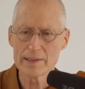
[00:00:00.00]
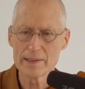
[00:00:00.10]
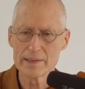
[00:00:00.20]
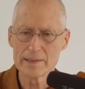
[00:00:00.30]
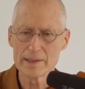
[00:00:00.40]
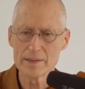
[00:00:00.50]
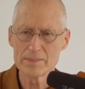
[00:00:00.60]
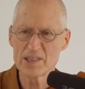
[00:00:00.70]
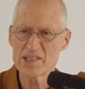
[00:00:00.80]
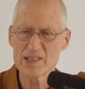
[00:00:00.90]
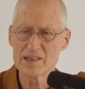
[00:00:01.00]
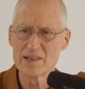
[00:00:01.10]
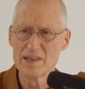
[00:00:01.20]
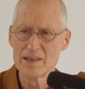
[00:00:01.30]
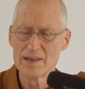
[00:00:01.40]
And um, just a,
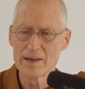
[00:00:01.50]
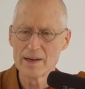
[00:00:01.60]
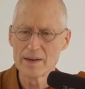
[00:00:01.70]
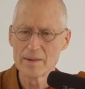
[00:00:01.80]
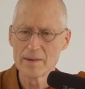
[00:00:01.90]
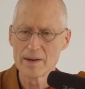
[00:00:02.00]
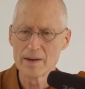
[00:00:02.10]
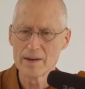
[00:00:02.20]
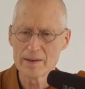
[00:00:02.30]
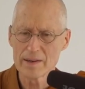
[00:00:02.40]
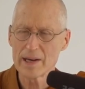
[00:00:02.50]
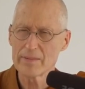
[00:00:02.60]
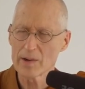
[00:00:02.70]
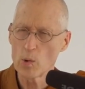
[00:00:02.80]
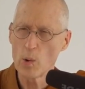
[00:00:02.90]
uh, kind
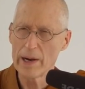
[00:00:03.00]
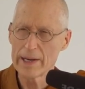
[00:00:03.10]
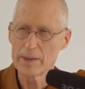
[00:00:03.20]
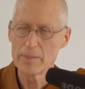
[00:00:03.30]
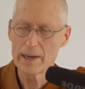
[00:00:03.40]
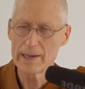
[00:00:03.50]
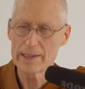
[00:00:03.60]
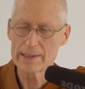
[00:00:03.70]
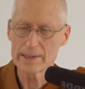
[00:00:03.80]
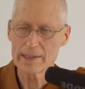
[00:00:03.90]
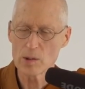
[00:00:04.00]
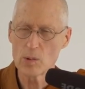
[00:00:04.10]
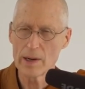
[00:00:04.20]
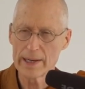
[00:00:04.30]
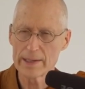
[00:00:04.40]
of a quiet mind and a
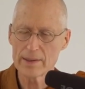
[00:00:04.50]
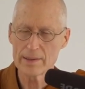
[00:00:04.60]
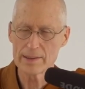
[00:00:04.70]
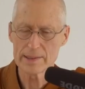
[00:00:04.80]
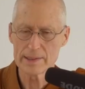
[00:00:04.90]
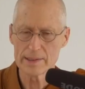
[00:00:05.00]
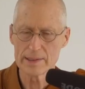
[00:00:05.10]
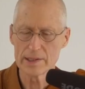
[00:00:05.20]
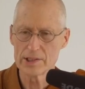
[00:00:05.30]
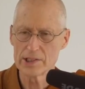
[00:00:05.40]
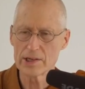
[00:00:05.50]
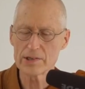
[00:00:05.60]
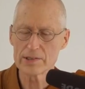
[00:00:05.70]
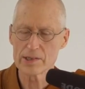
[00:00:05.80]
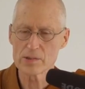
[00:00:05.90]
quiet heart and a
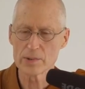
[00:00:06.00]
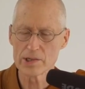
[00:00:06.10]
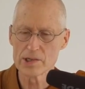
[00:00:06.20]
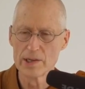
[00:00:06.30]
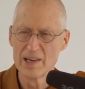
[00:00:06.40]
gentleness, which